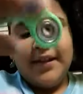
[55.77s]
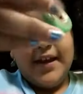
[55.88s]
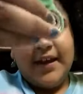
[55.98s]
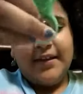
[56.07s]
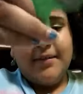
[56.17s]

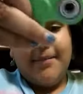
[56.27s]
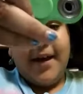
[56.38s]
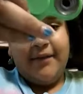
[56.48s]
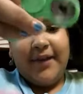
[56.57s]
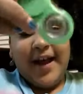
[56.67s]
thing is
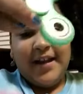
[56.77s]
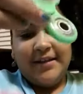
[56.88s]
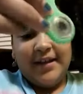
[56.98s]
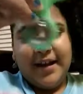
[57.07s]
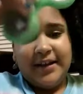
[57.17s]
about
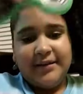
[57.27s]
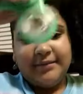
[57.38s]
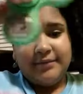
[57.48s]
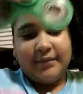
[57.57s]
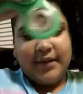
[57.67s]
last night,
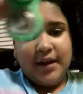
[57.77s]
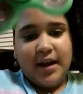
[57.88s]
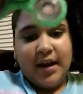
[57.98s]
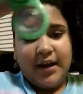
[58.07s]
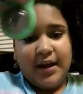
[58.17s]

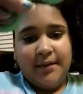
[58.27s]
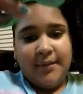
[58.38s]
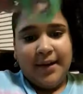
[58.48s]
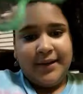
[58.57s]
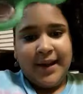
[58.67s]
I kept
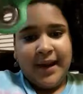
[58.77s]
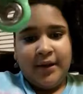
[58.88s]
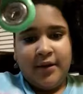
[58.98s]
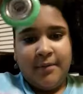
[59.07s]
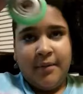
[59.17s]
my
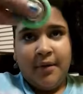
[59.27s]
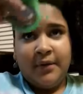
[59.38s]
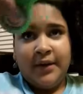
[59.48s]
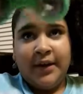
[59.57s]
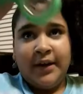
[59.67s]
dad up all
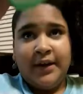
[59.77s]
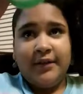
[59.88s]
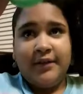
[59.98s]
night